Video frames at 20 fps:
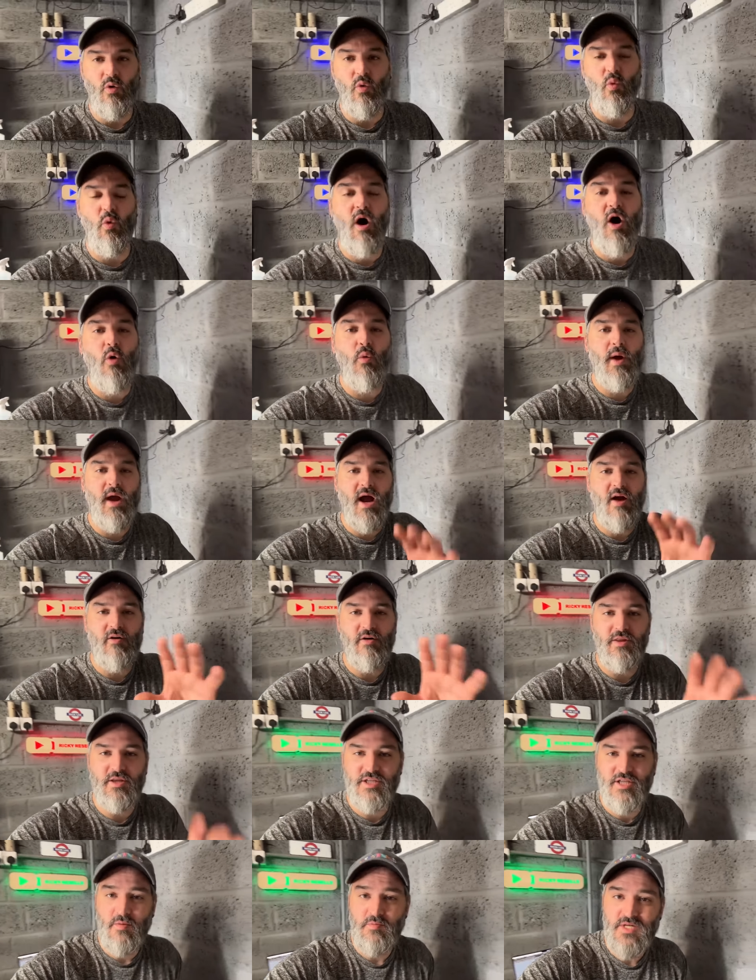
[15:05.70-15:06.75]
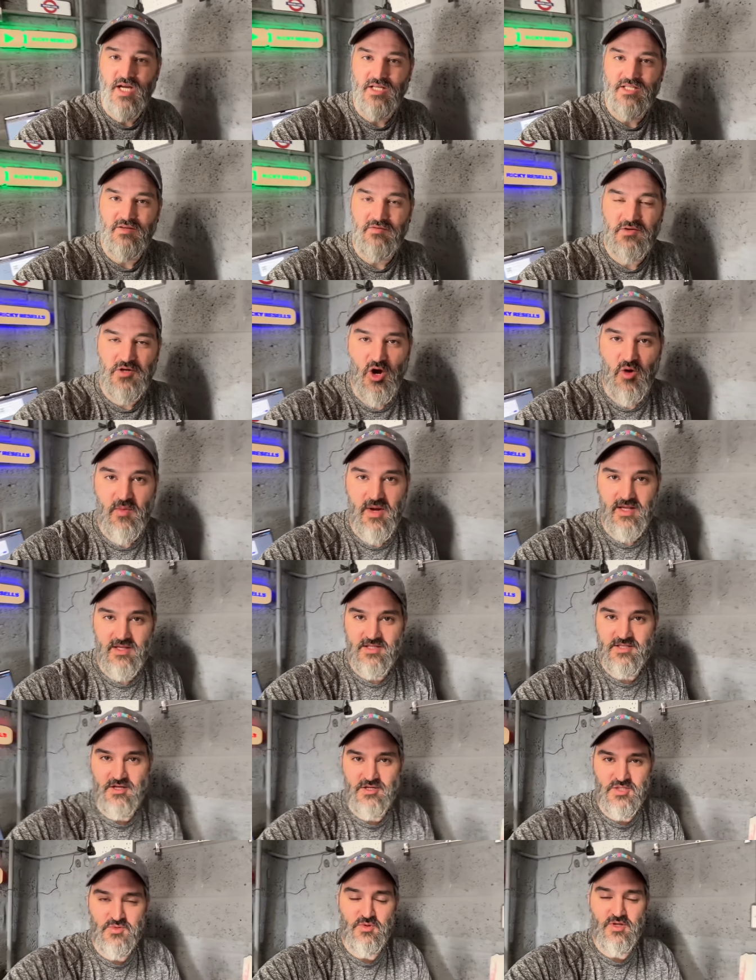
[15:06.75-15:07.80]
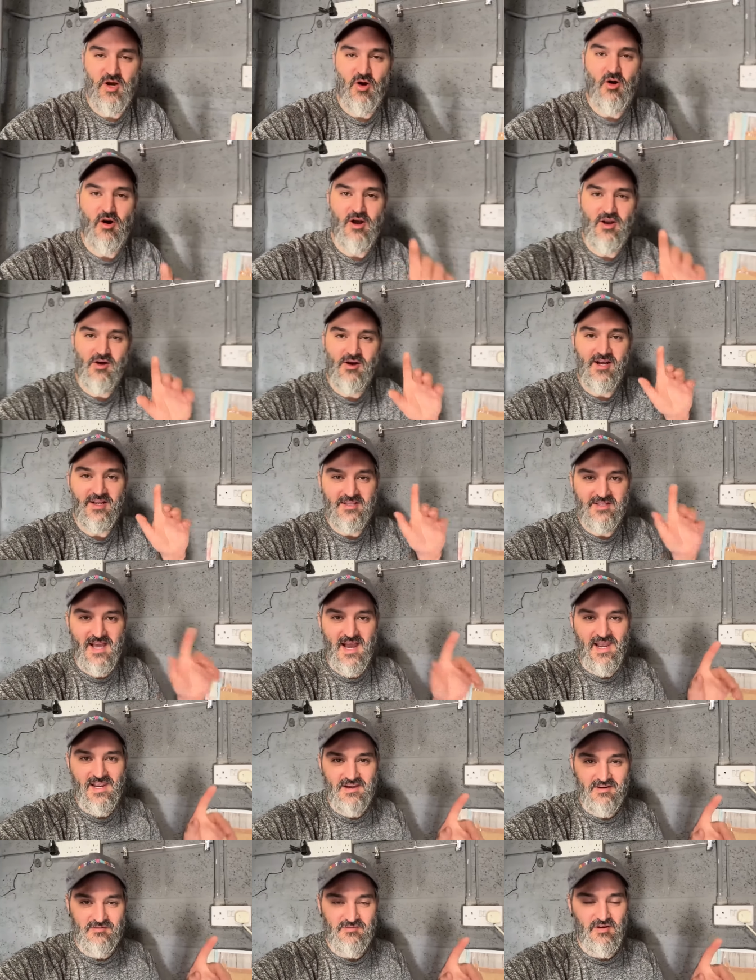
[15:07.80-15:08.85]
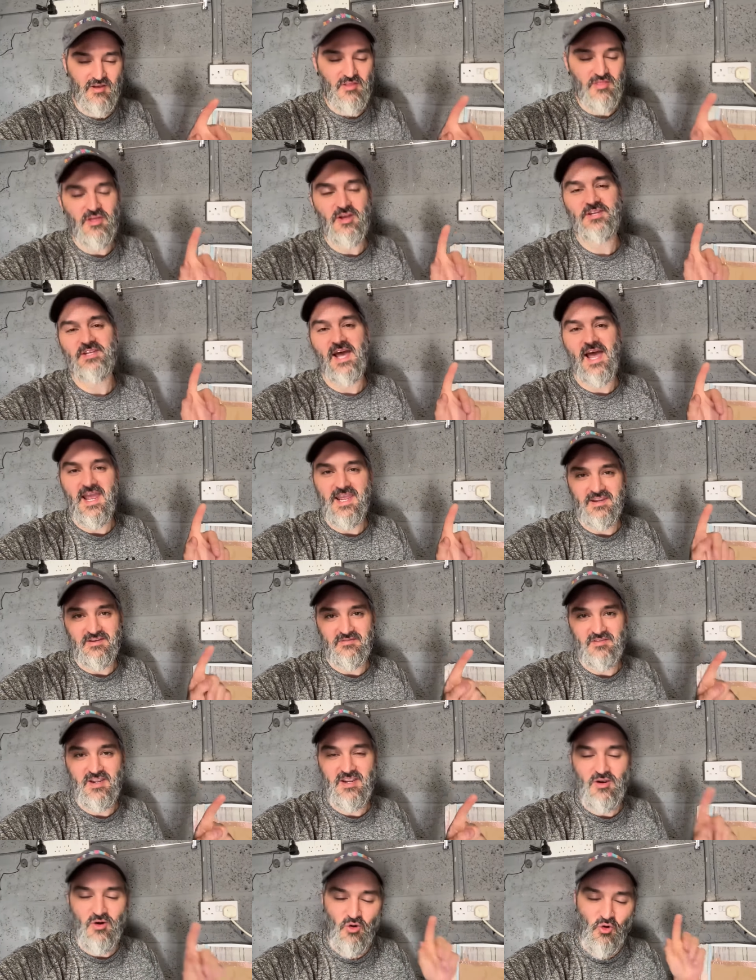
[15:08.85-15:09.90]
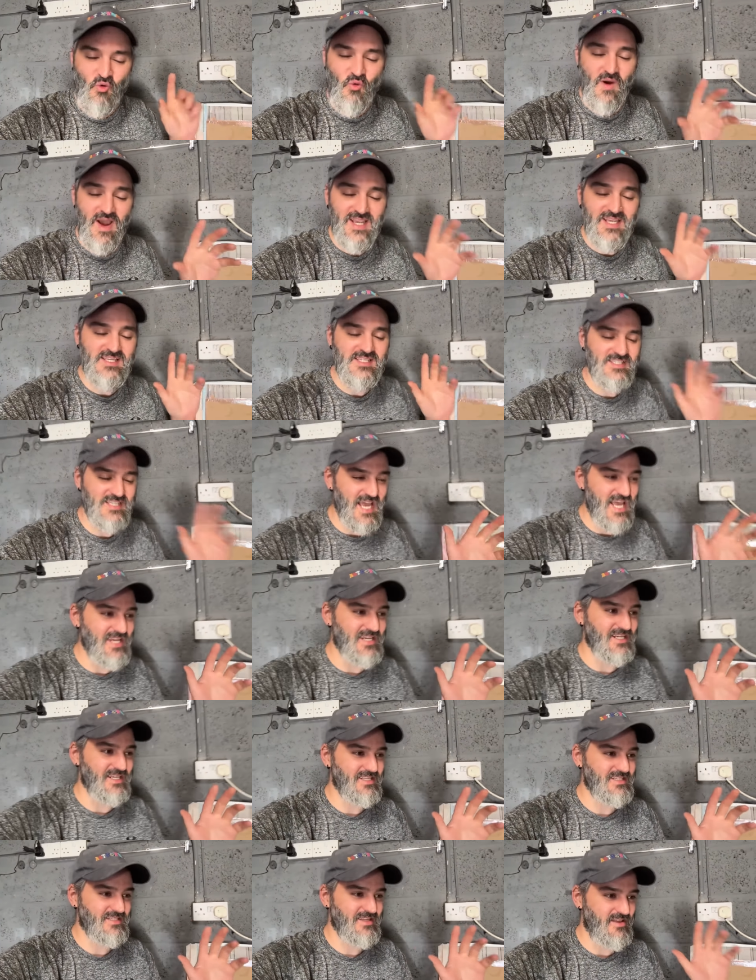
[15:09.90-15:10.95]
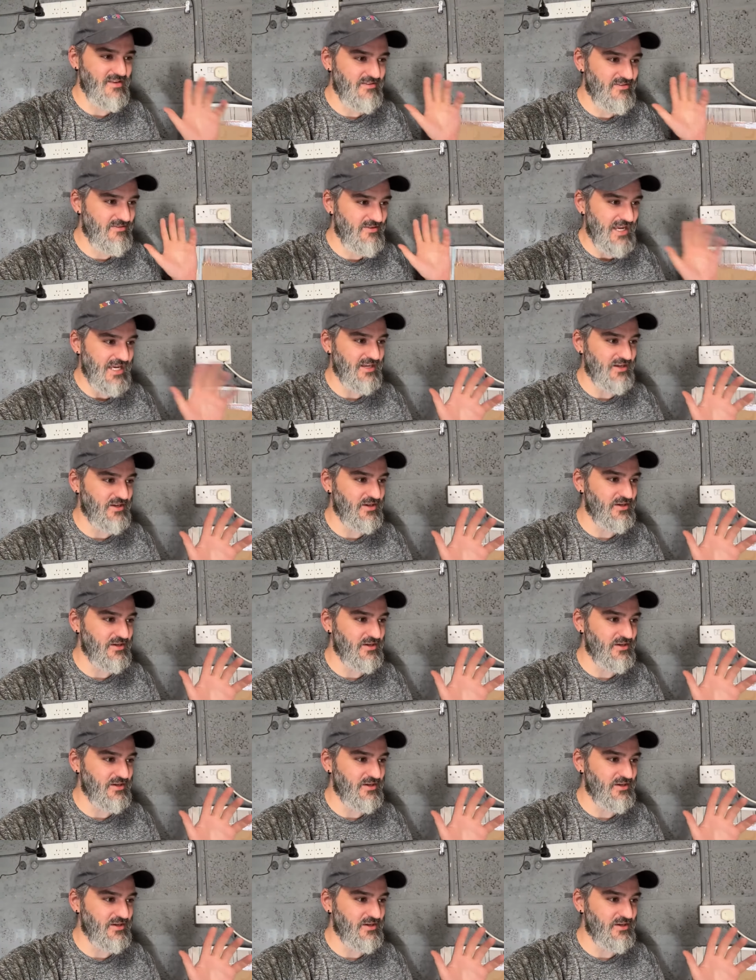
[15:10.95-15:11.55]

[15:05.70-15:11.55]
While we are on the subject of comments, I just want to highlight Dave, the Dave. He always says, thank